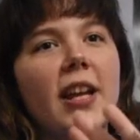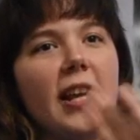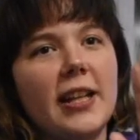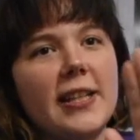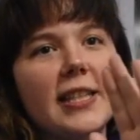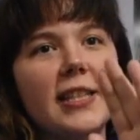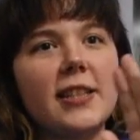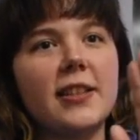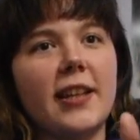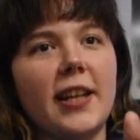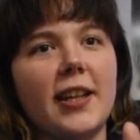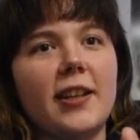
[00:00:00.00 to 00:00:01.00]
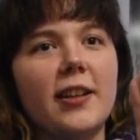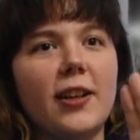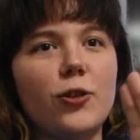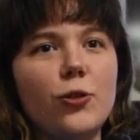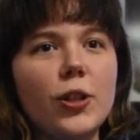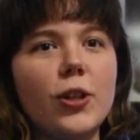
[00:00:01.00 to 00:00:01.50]
It's like
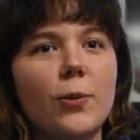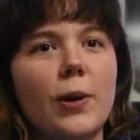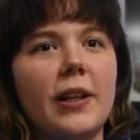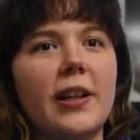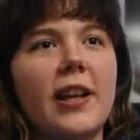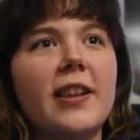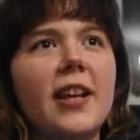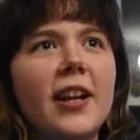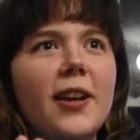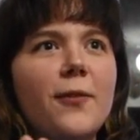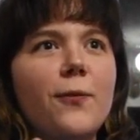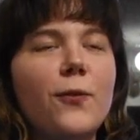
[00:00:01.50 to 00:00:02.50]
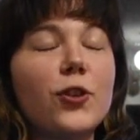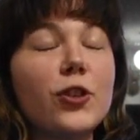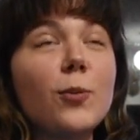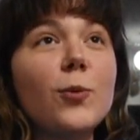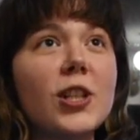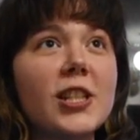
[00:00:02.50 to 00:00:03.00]
a trigger one. And then for
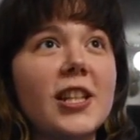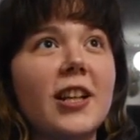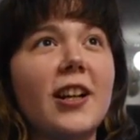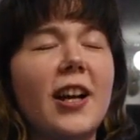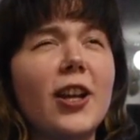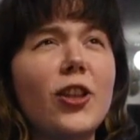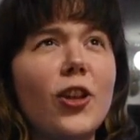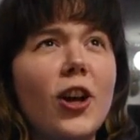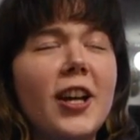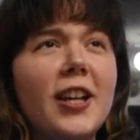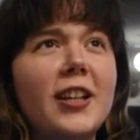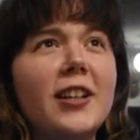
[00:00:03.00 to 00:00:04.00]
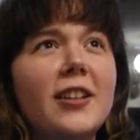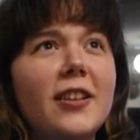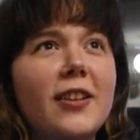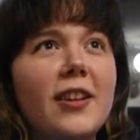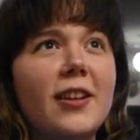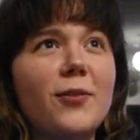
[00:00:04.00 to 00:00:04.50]
some reason, I thought
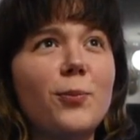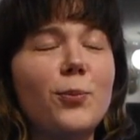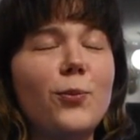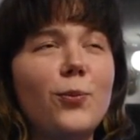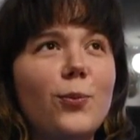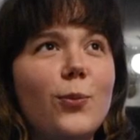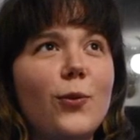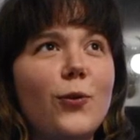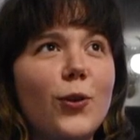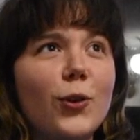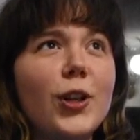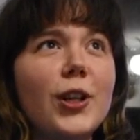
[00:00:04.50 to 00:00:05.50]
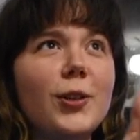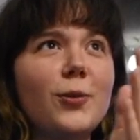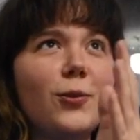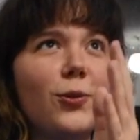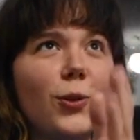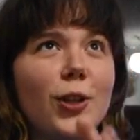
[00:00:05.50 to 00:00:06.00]
the furry
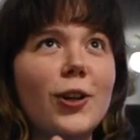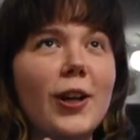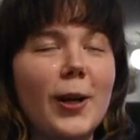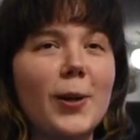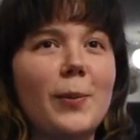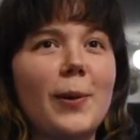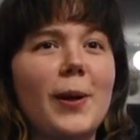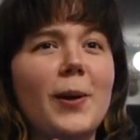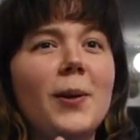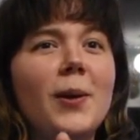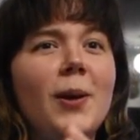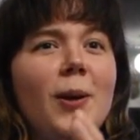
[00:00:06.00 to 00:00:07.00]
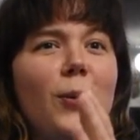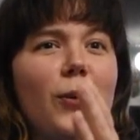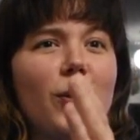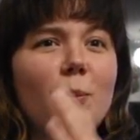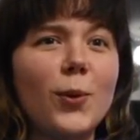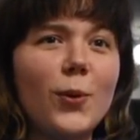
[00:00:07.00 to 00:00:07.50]
trigger anime
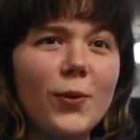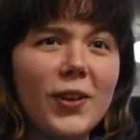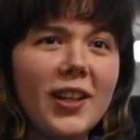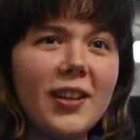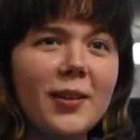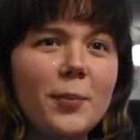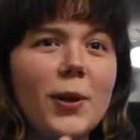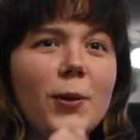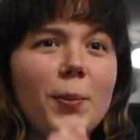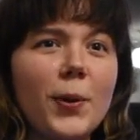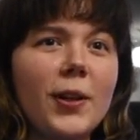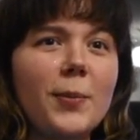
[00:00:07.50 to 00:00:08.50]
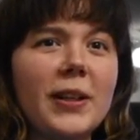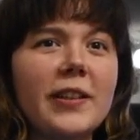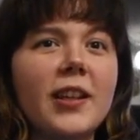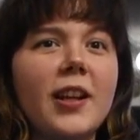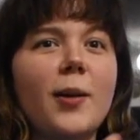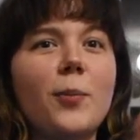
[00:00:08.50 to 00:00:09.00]
was a movie, but I was probably
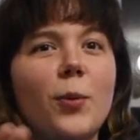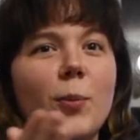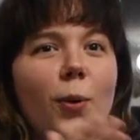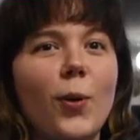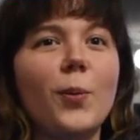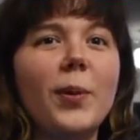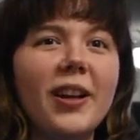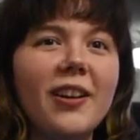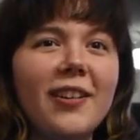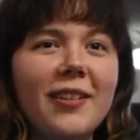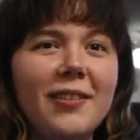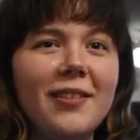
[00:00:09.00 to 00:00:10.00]
mixing it up with Promare.